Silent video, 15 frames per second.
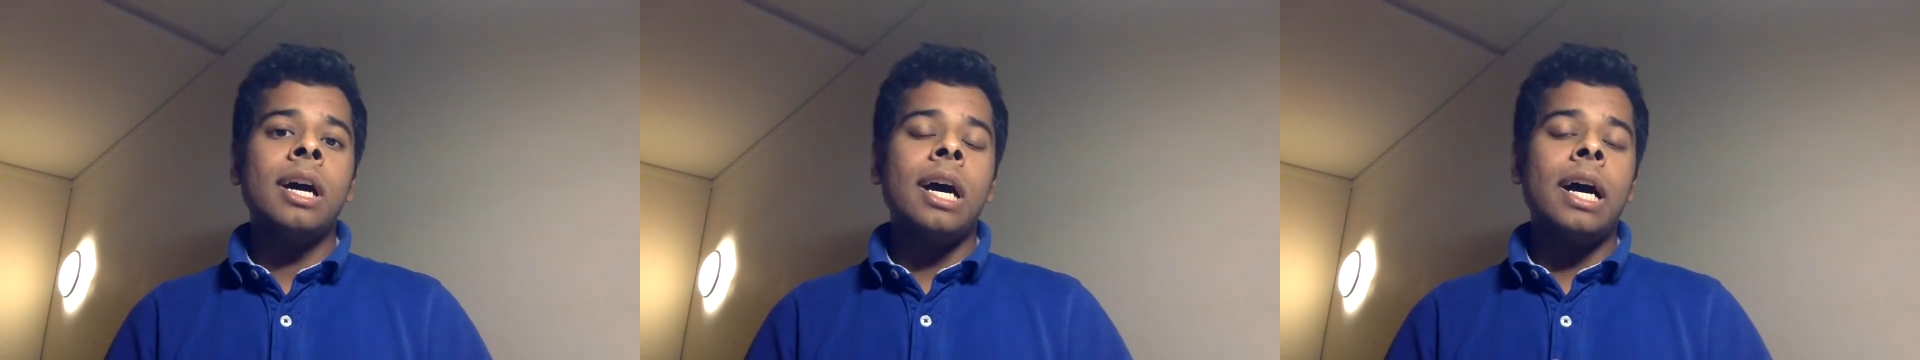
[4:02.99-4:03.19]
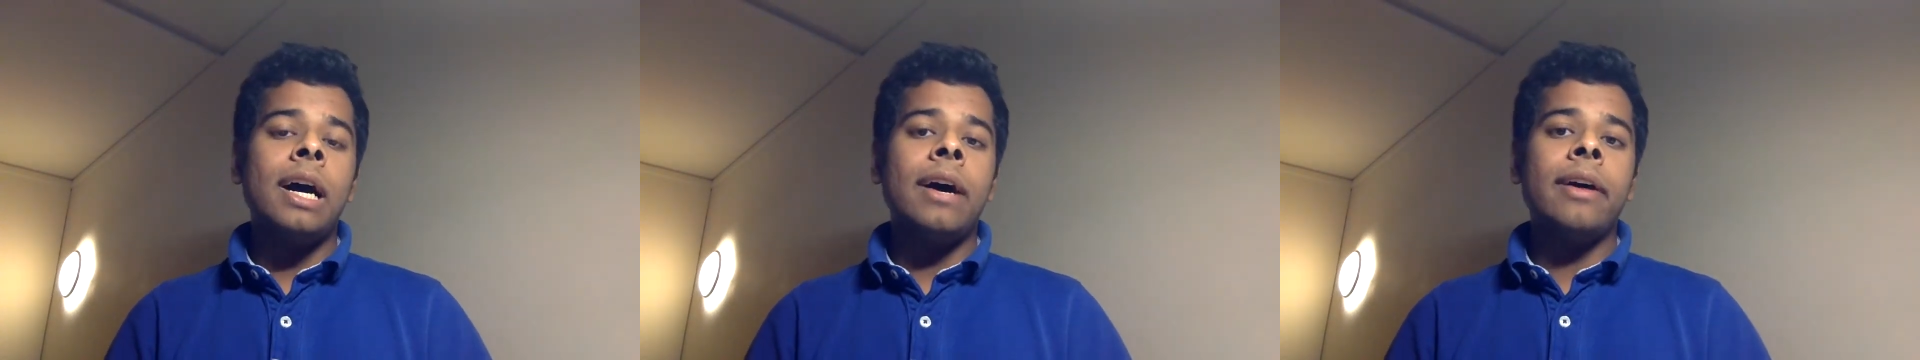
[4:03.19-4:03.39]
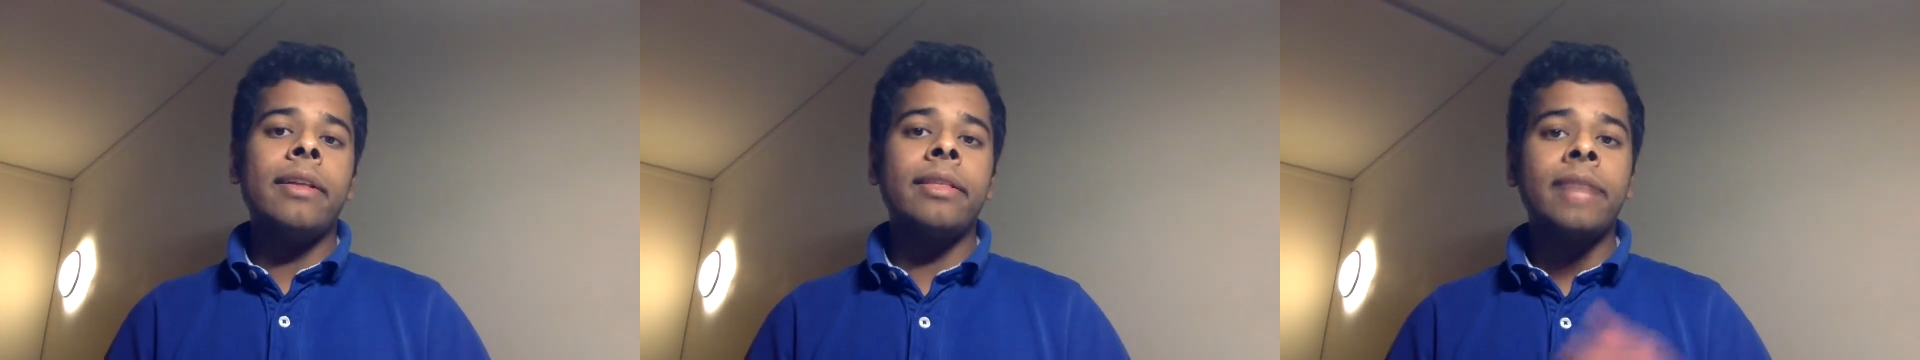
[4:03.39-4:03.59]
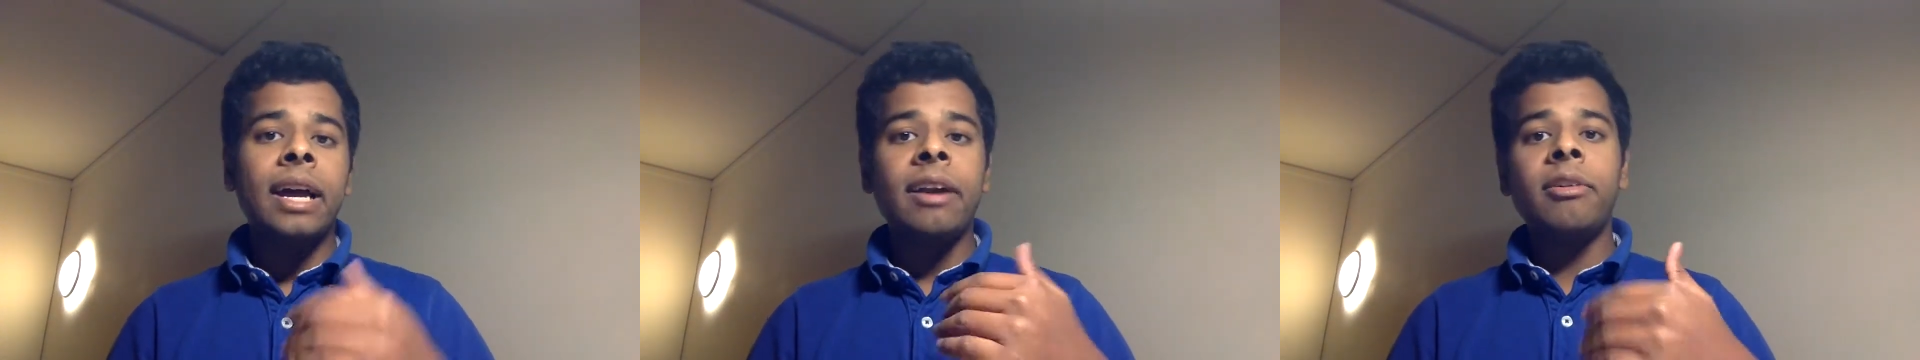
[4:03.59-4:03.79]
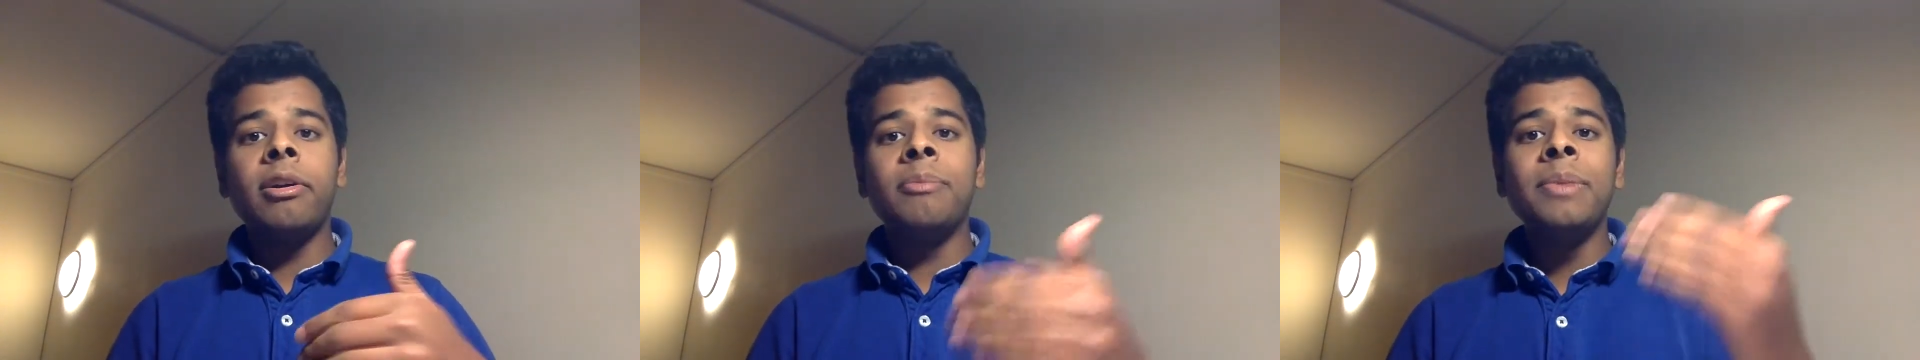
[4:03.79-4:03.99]
that
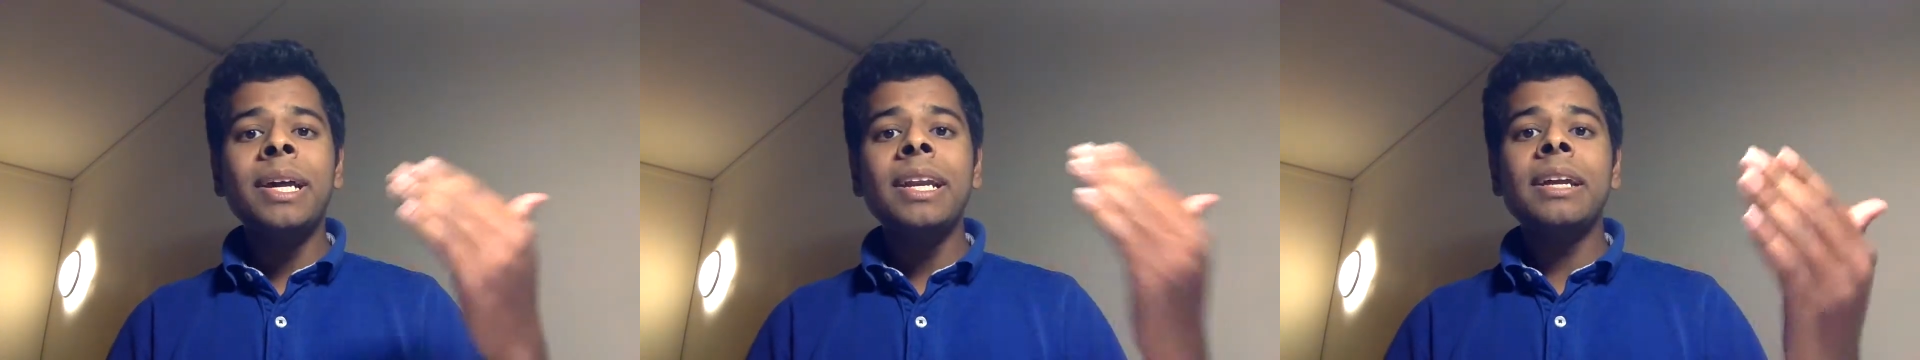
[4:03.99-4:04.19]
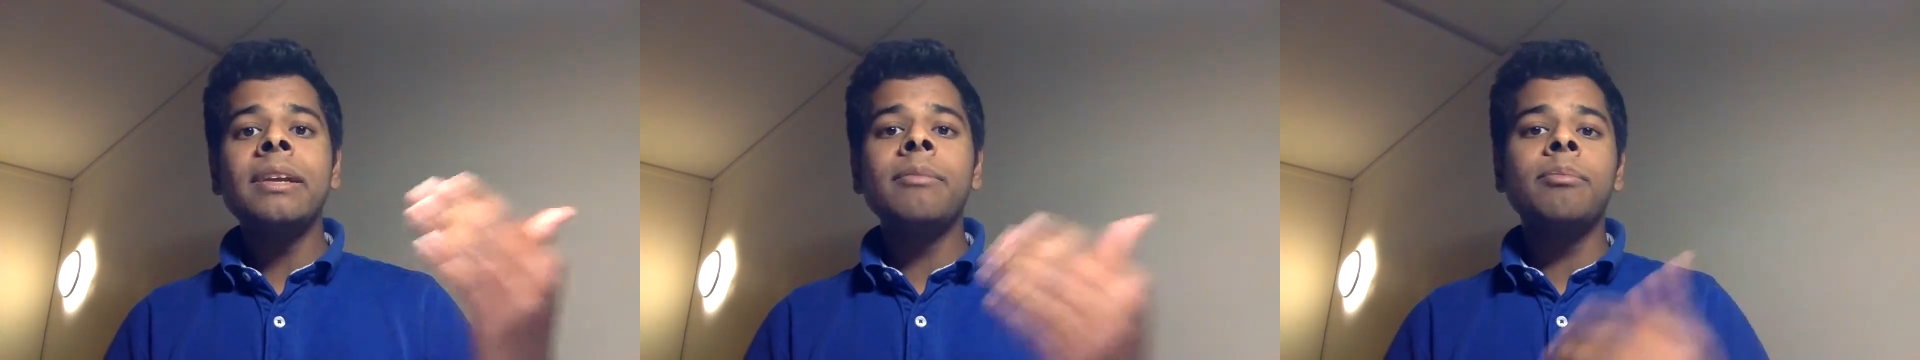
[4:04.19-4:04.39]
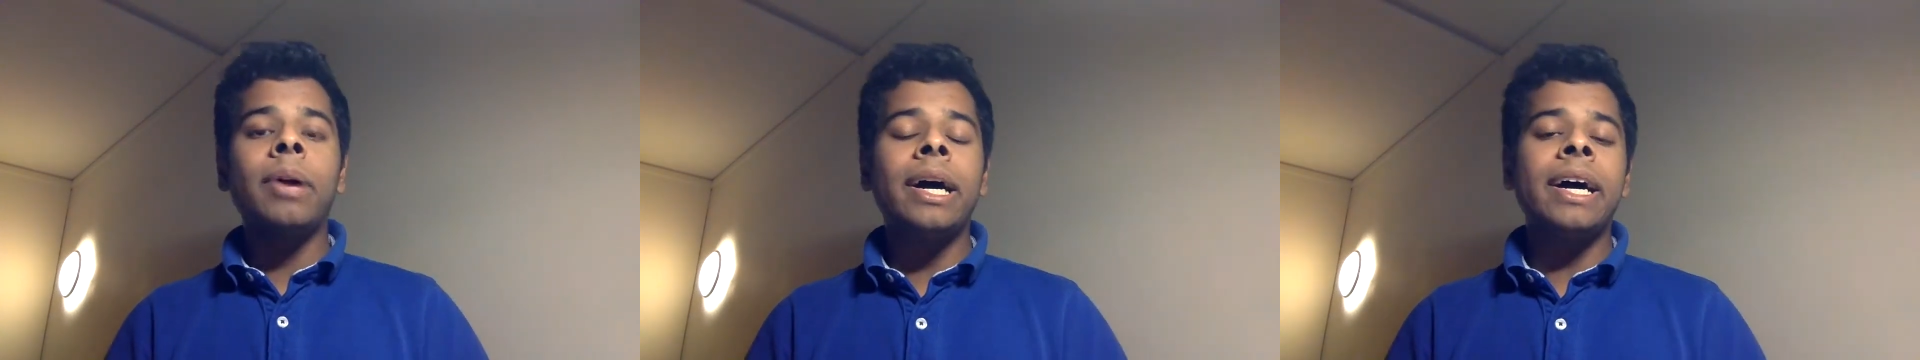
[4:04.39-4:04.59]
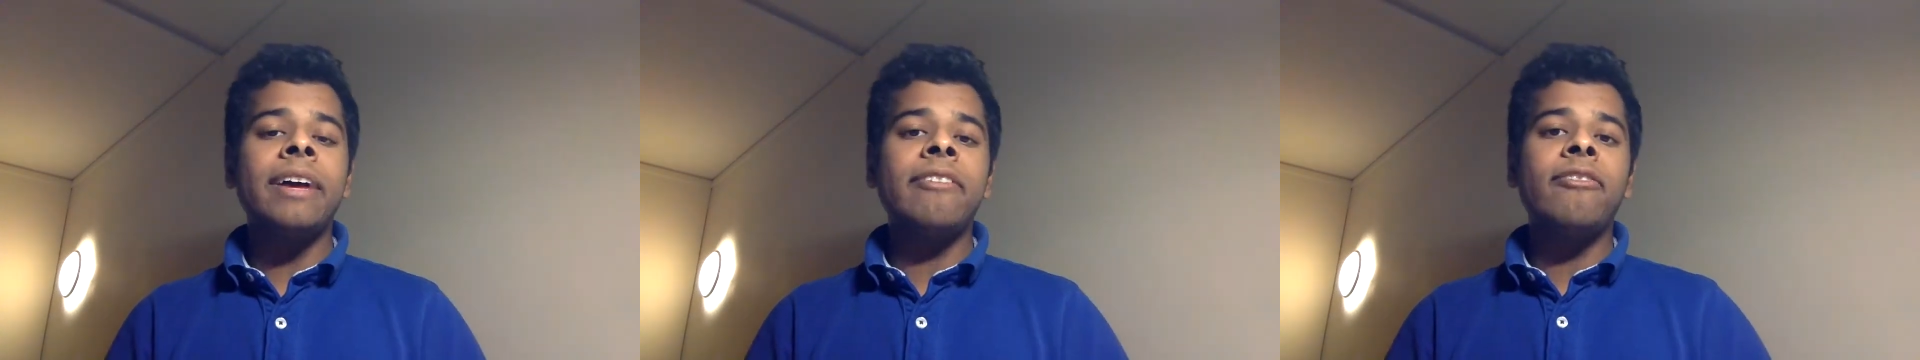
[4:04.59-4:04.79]
are emitted by